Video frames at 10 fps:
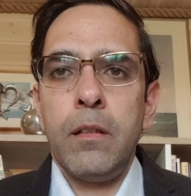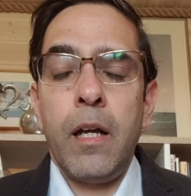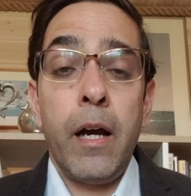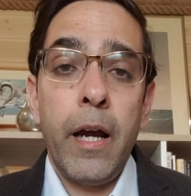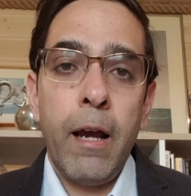
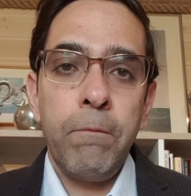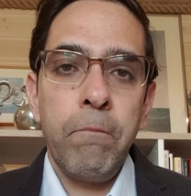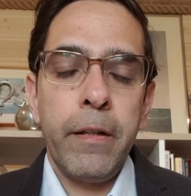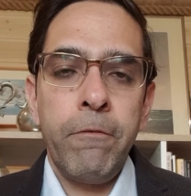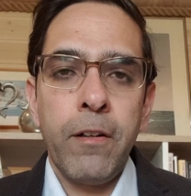I have
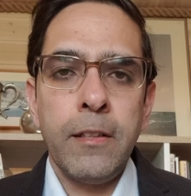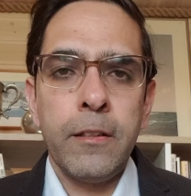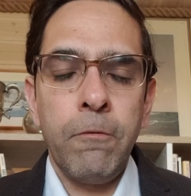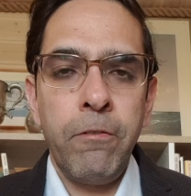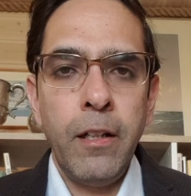many friends
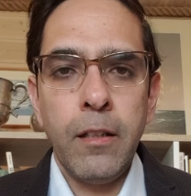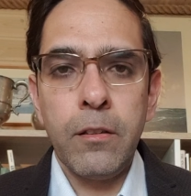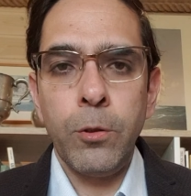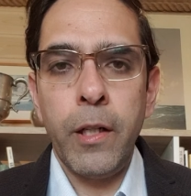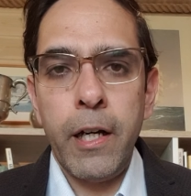in
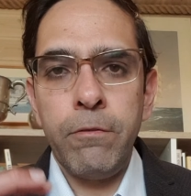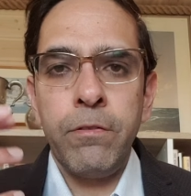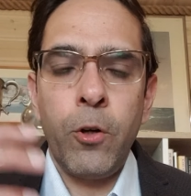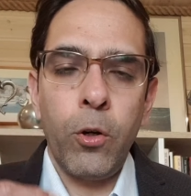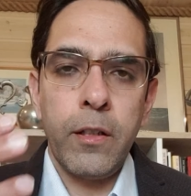Finland who
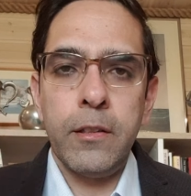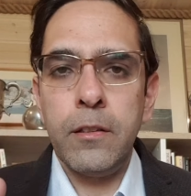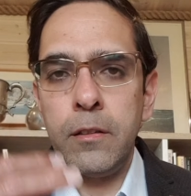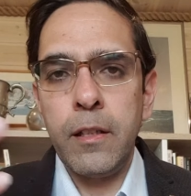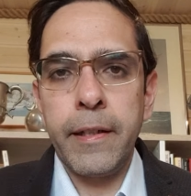have
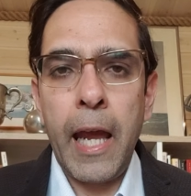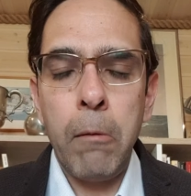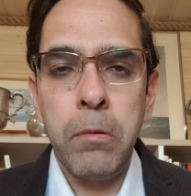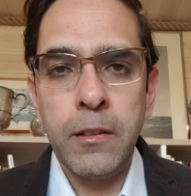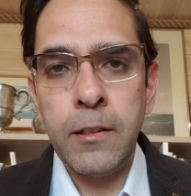cottages and
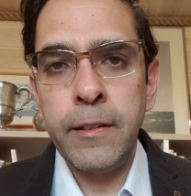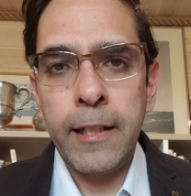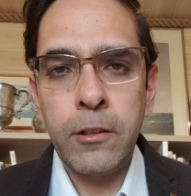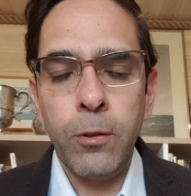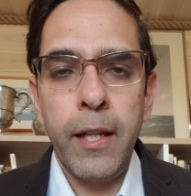cabins
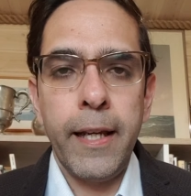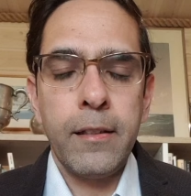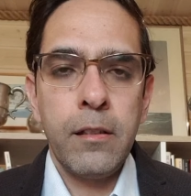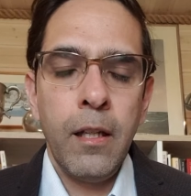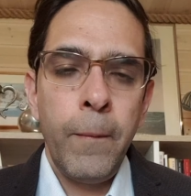next to
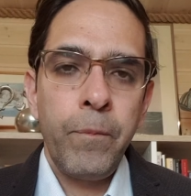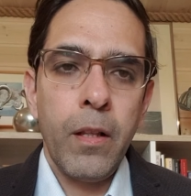lakes.